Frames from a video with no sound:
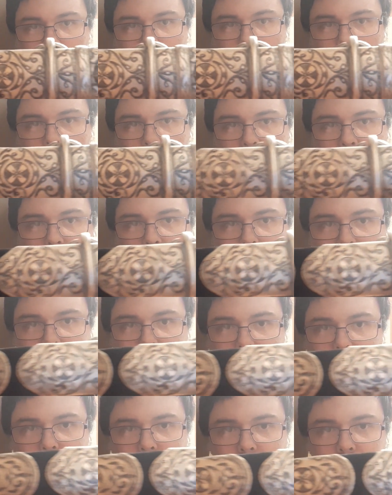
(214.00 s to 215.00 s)
That
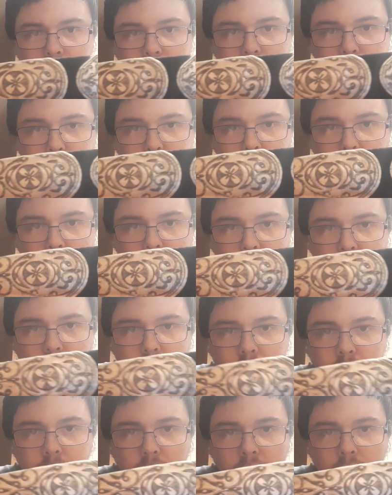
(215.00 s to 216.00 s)
is just
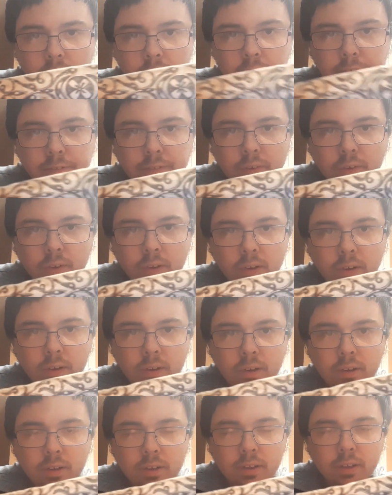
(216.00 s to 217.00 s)
beautiful.
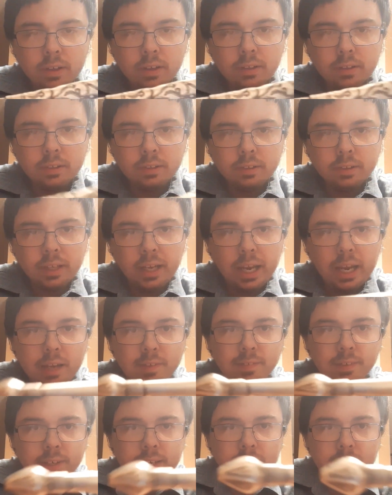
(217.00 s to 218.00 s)

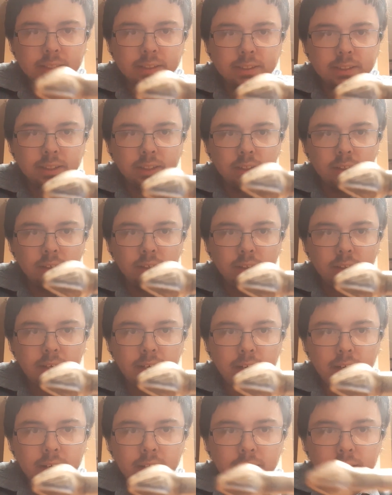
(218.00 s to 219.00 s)
Even down to the little
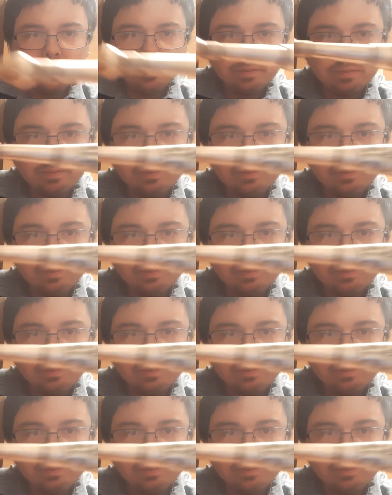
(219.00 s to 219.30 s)
area.